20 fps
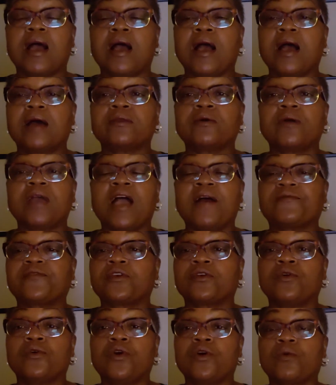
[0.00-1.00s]
I don't have to
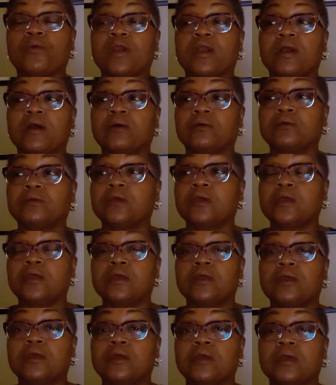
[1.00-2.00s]
go around
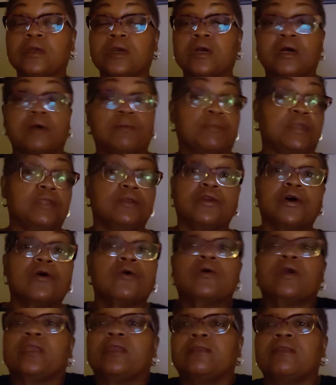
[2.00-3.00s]

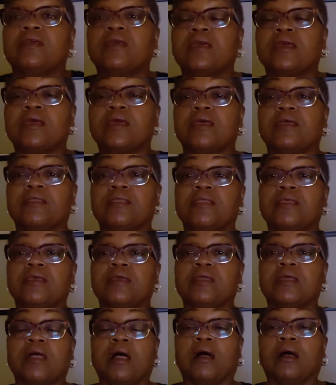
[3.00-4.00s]
unbeknowing
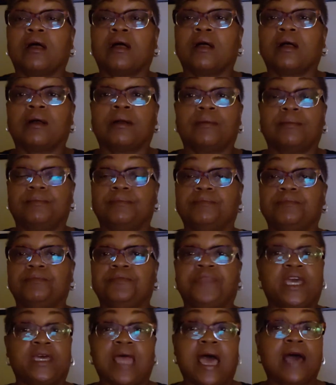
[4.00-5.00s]

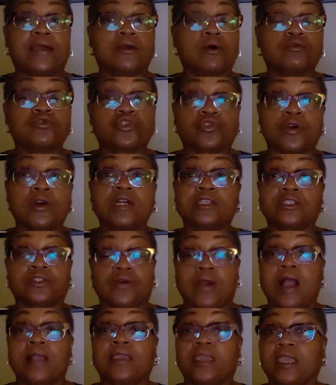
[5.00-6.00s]
that I don't trust
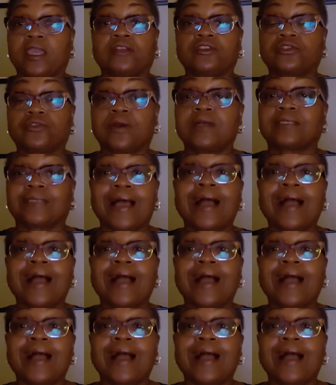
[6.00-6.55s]
or I can't trust.